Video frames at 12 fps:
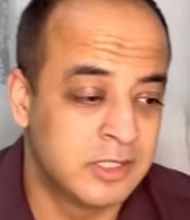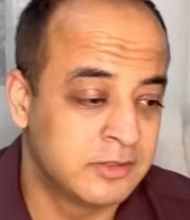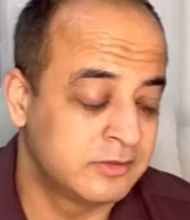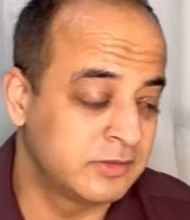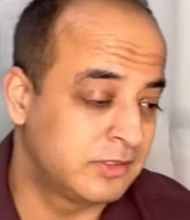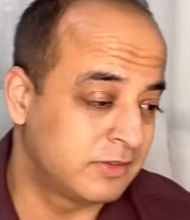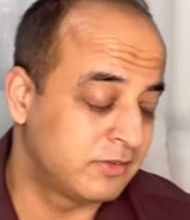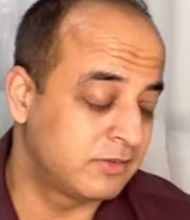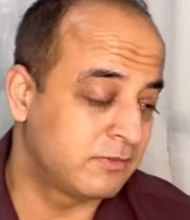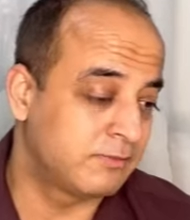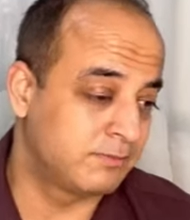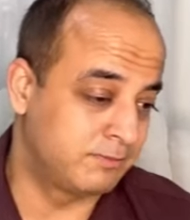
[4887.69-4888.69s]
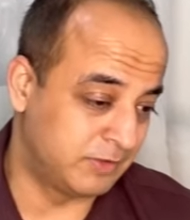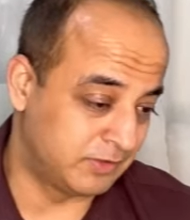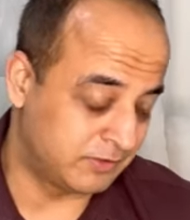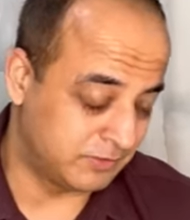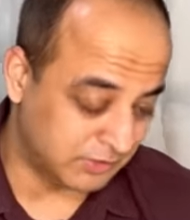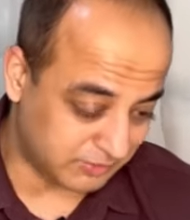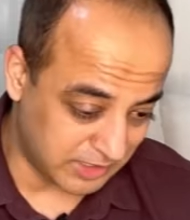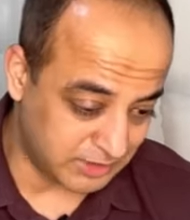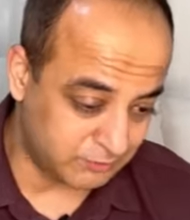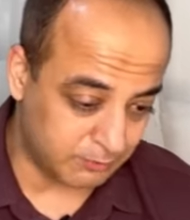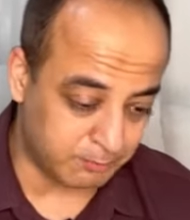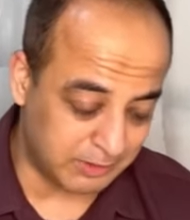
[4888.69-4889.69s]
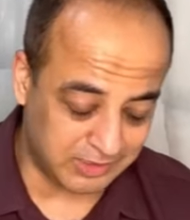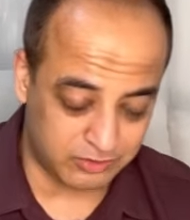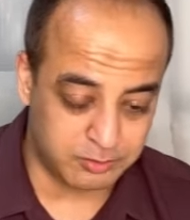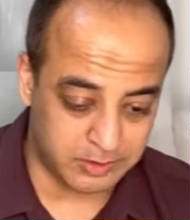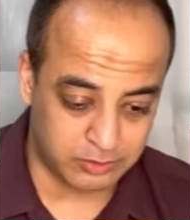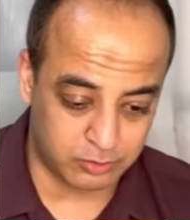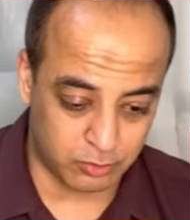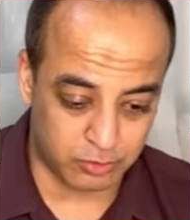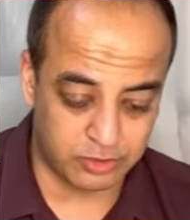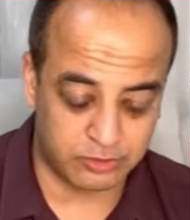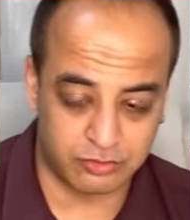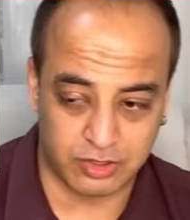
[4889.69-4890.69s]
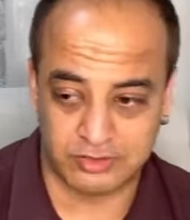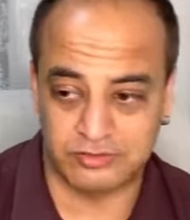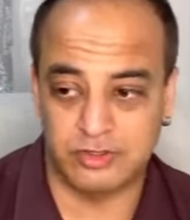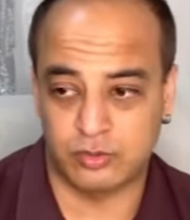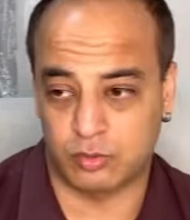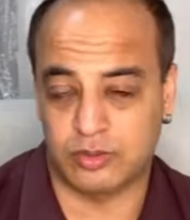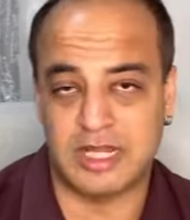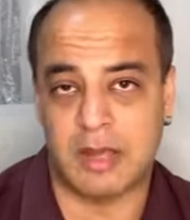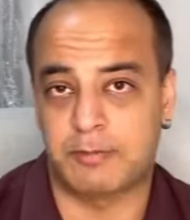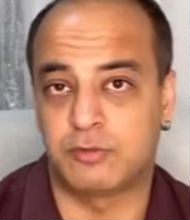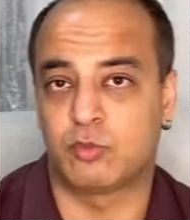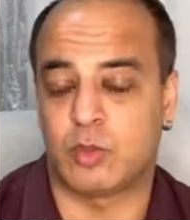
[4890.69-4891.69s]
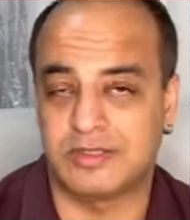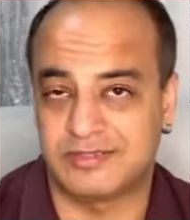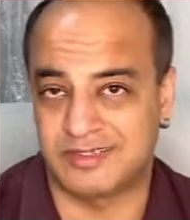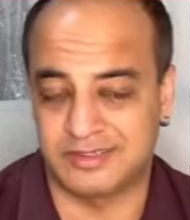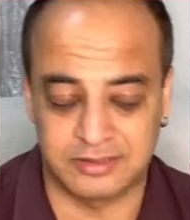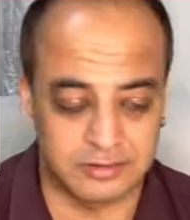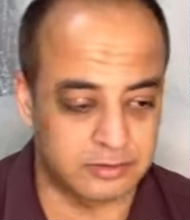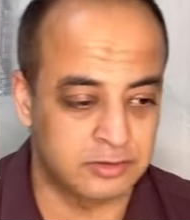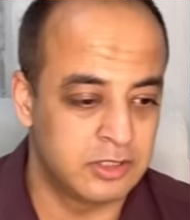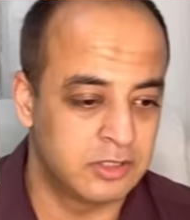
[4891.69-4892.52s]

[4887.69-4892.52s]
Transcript: See, this is a this this kind of a placement or a transit only happen once a year.